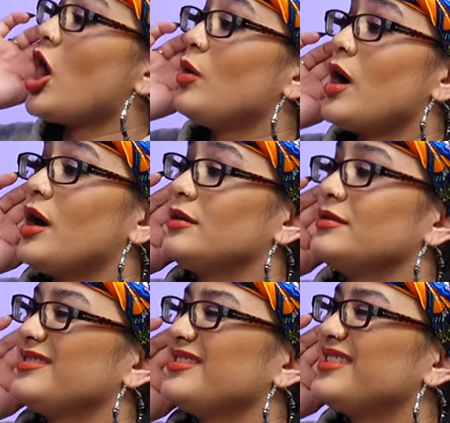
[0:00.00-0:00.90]

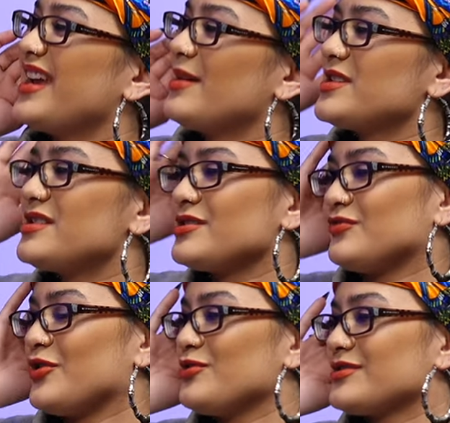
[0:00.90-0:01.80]
Oh, damn, this is
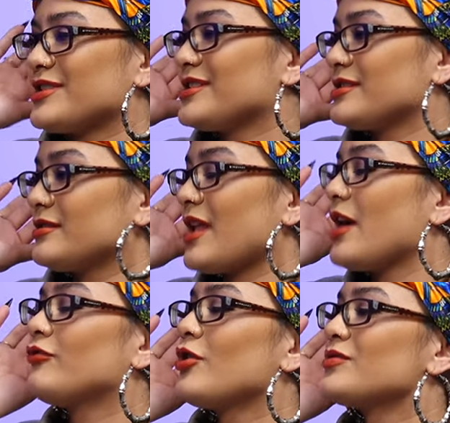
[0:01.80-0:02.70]
gross. This
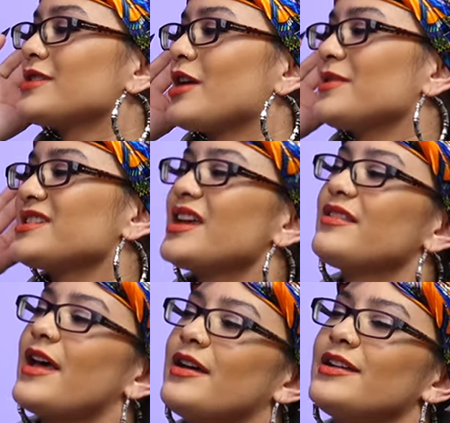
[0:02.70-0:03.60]
not gross. I don't want to say
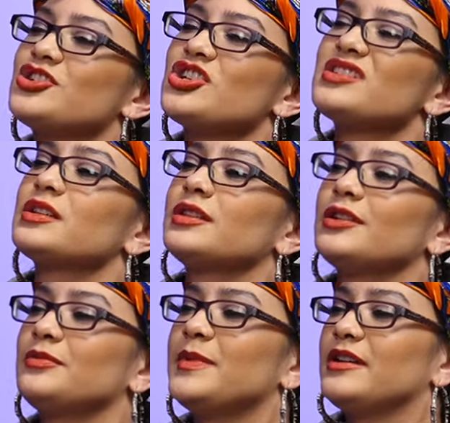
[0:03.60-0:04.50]
that. It's just a
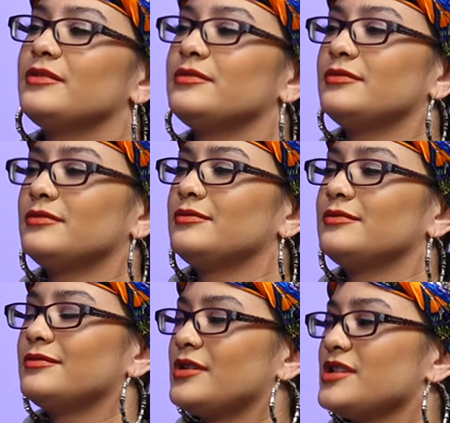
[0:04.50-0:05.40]
little bit.
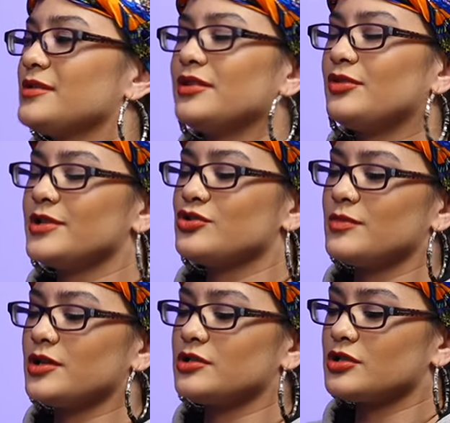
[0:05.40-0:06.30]
It's a little bit too
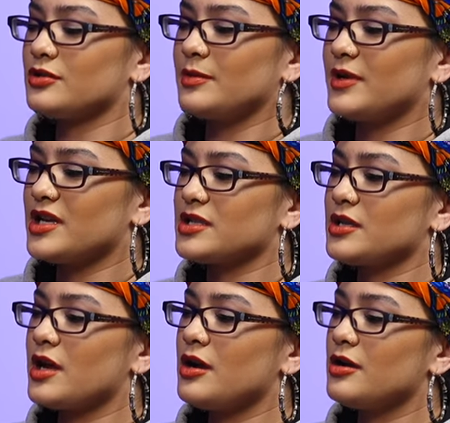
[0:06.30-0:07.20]
much. So let me not say
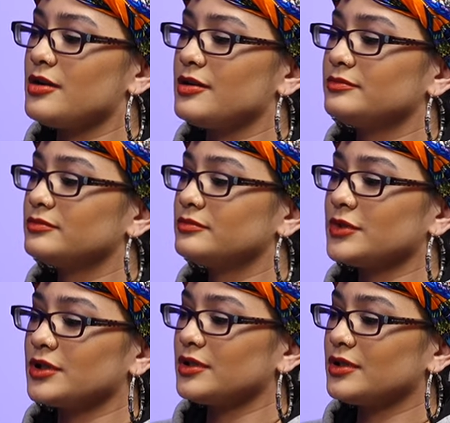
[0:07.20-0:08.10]
that. I
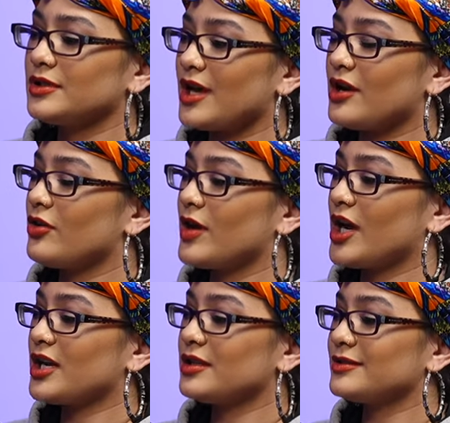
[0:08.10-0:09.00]
don't
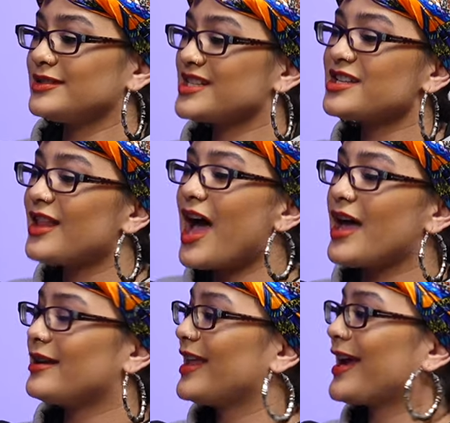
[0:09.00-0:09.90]
know. There's a
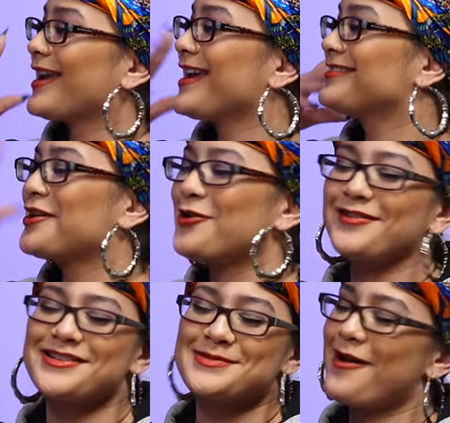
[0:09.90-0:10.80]
lot. Like, I can't think
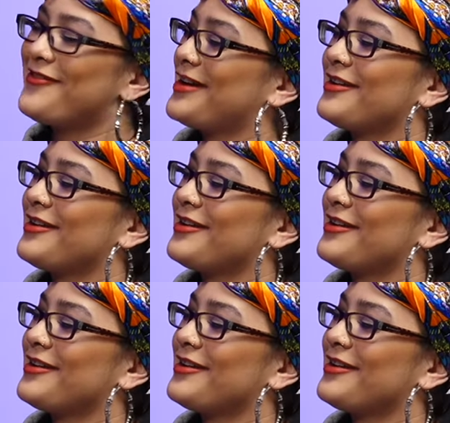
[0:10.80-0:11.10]
on the spot right now.